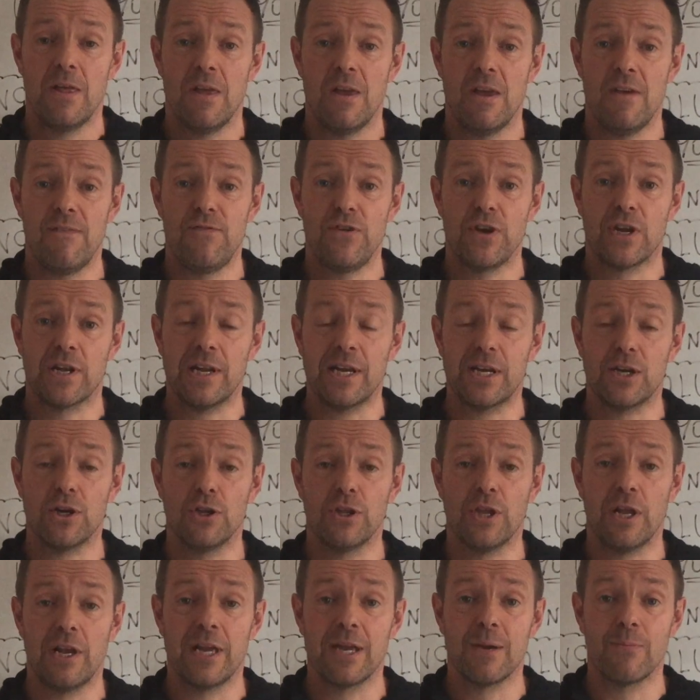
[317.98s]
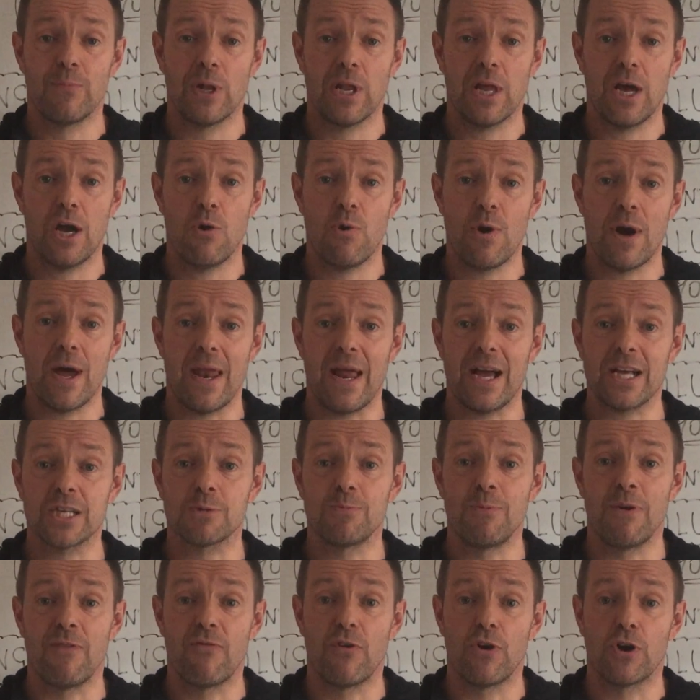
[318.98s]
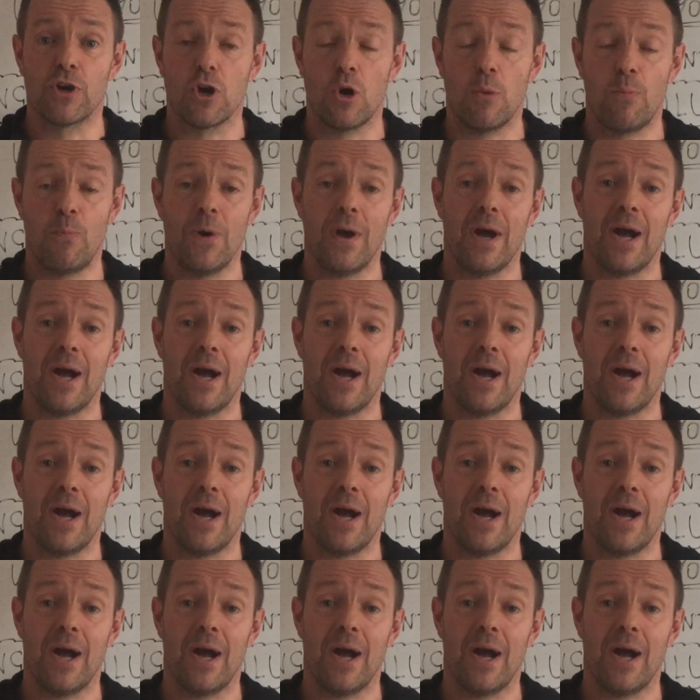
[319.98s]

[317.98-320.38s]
If you click on the link below and ask me for a copy,